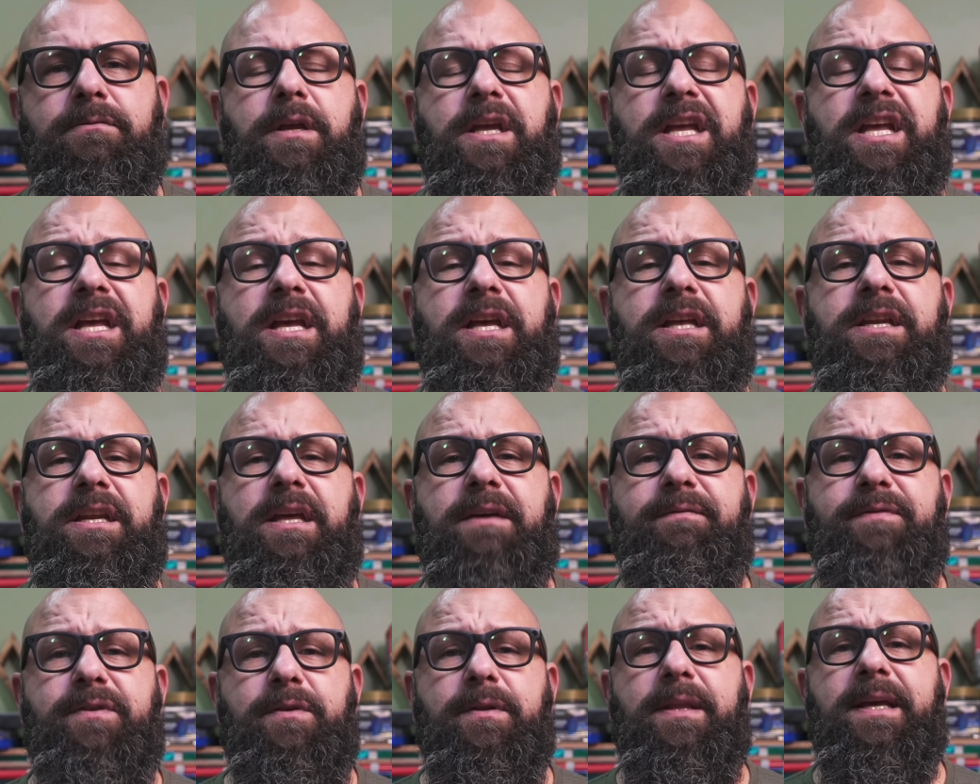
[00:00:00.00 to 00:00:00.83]
And
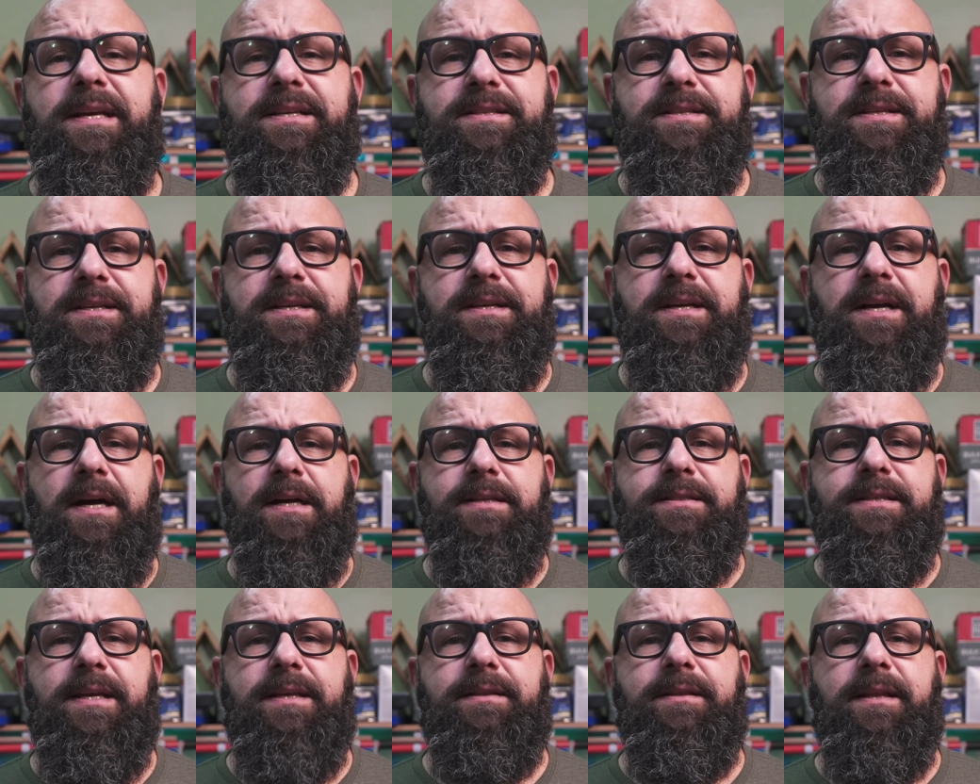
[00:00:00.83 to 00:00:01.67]
if you like seeing
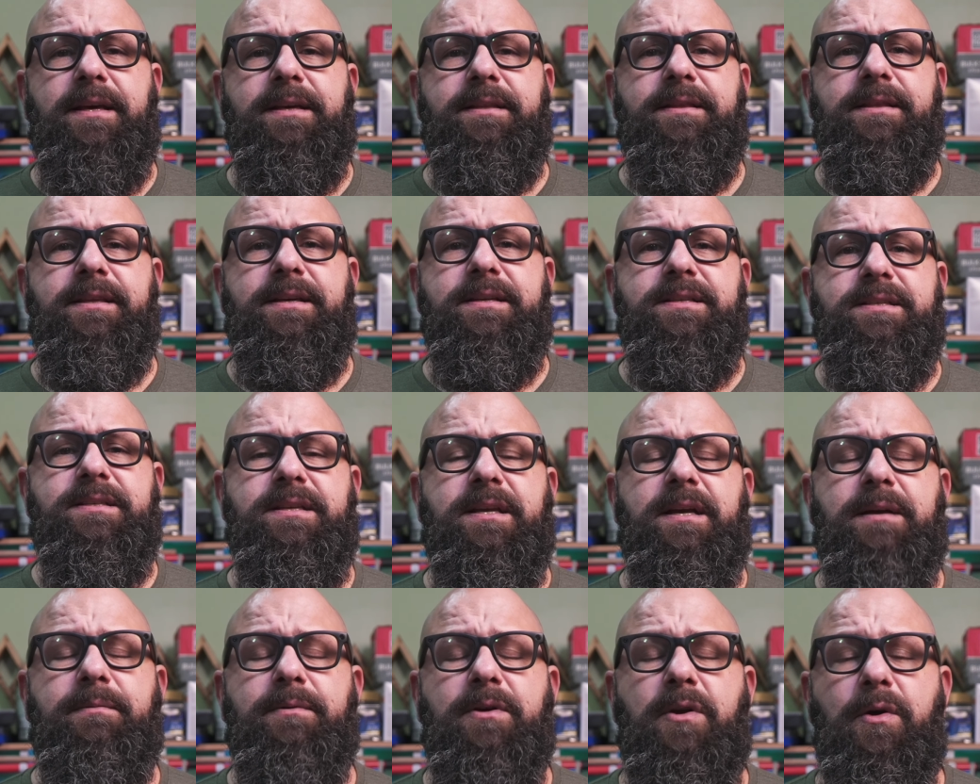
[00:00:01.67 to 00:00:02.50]
content like this,
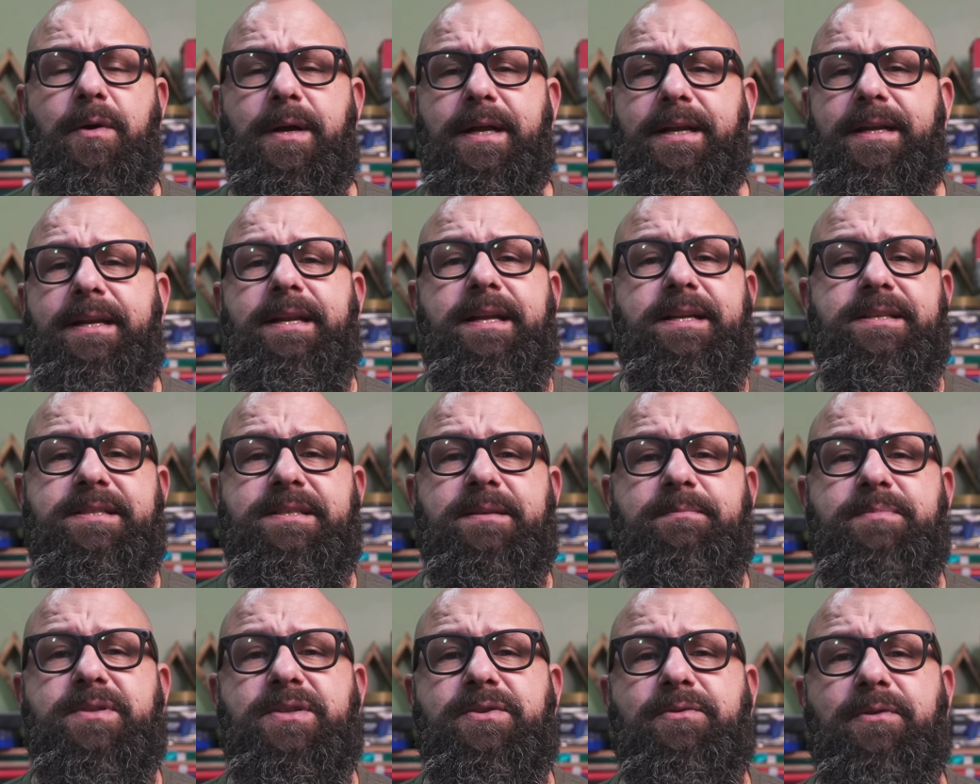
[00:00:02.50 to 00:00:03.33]
go ahead and hit
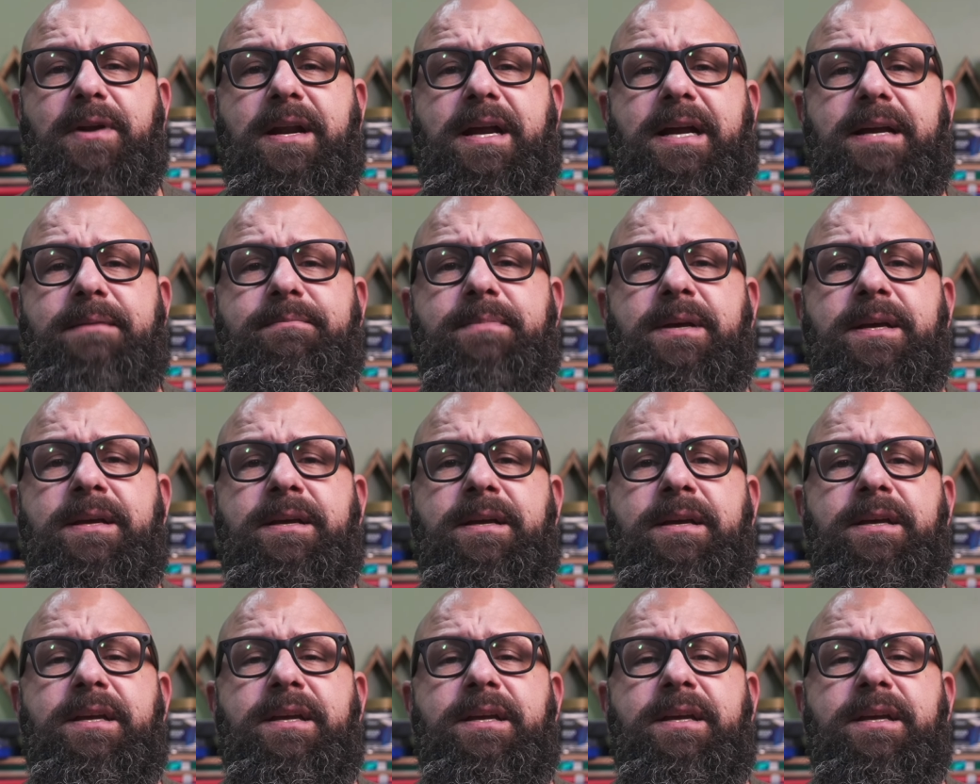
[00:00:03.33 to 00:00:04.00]
subscribe.